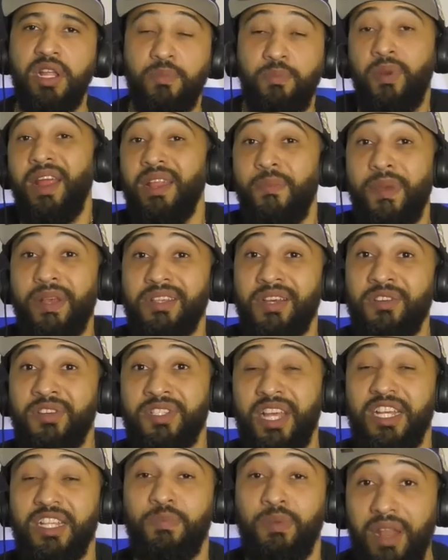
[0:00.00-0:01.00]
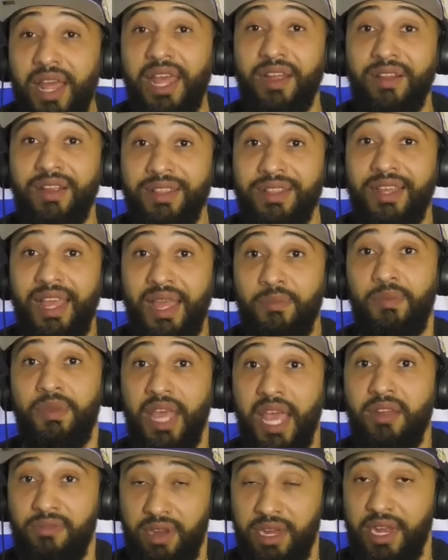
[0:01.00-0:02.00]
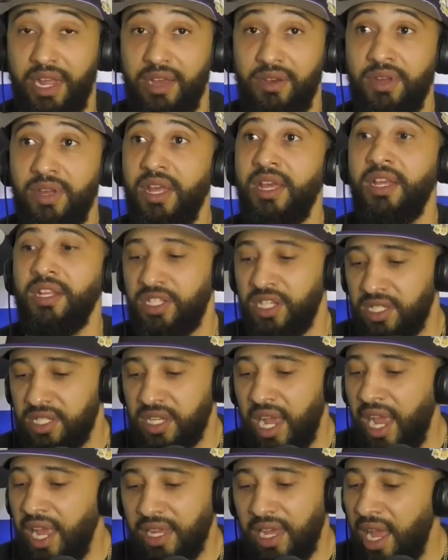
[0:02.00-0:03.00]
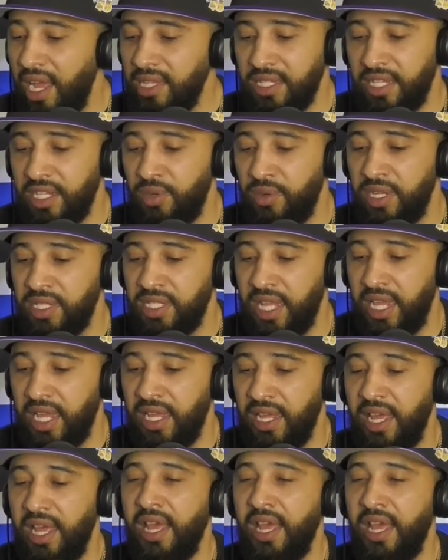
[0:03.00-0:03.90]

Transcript: probably the best undersized player in the NBA right now, just con- constantly doing this thing.